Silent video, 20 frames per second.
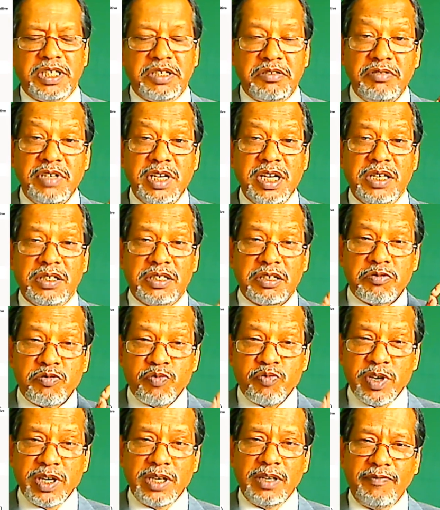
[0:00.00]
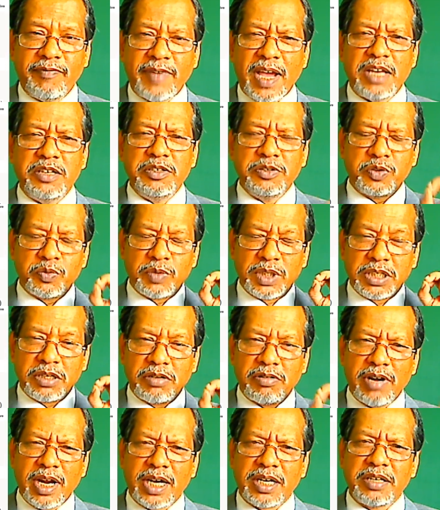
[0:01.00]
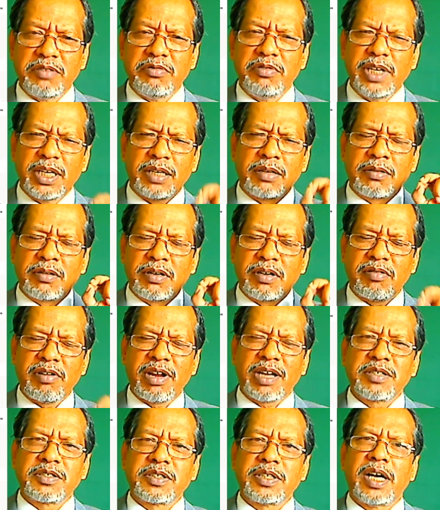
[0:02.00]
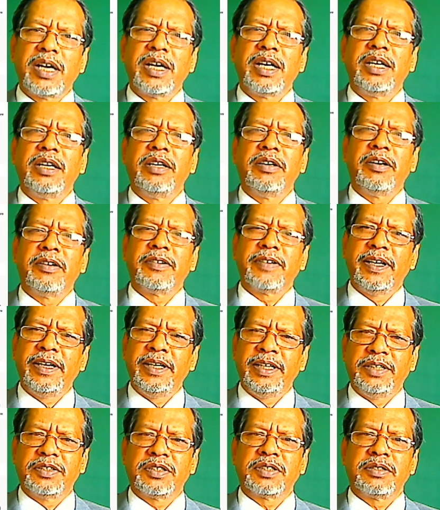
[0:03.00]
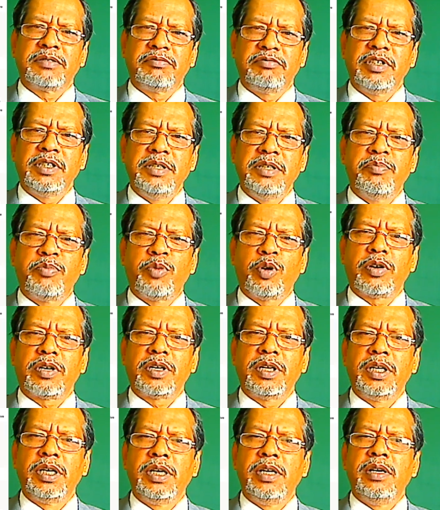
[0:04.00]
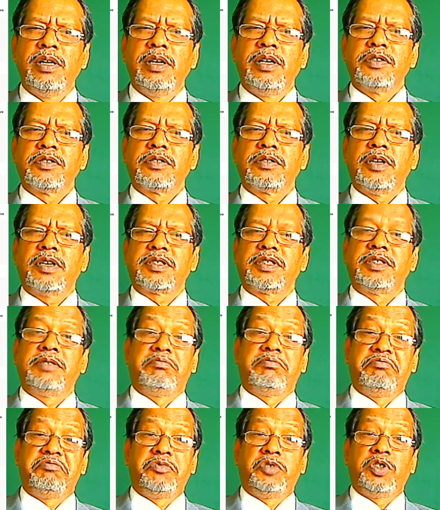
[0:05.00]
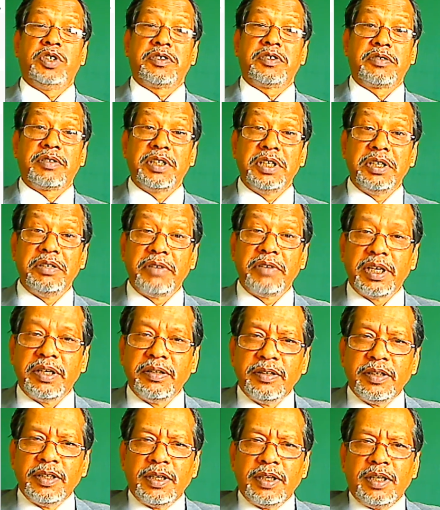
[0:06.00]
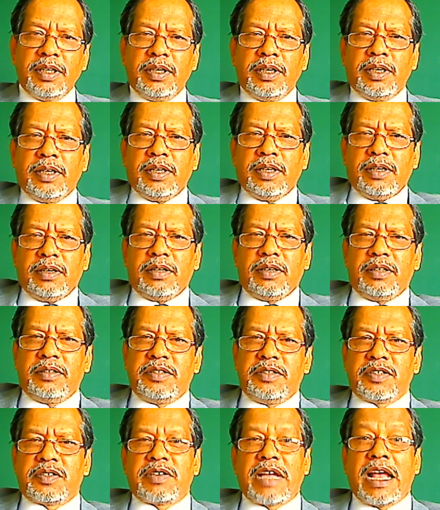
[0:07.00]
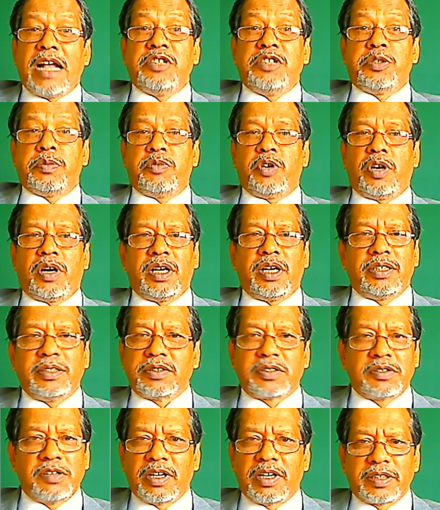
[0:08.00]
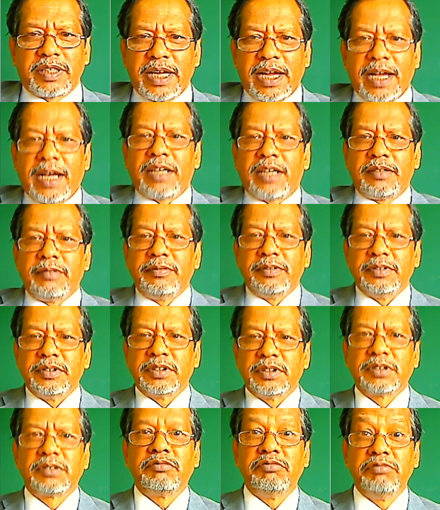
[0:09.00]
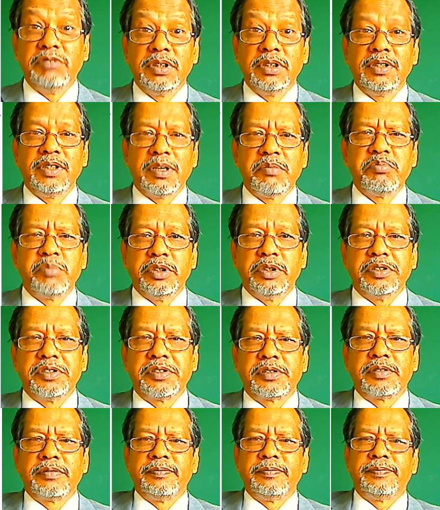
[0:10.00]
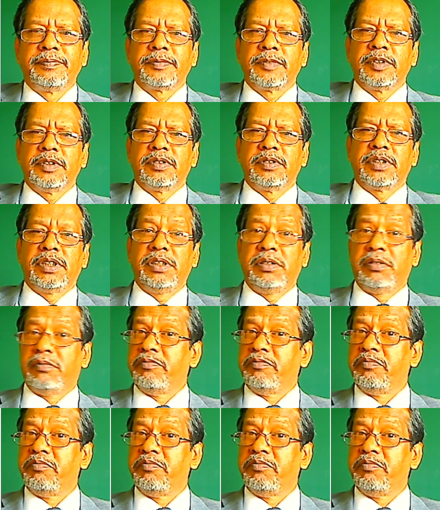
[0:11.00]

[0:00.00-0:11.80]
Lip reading: you need the real values with correct unit, correct sign. Okay, it's really important. It's not just theory, just algebra. It's not that. It's real numbers. Okay.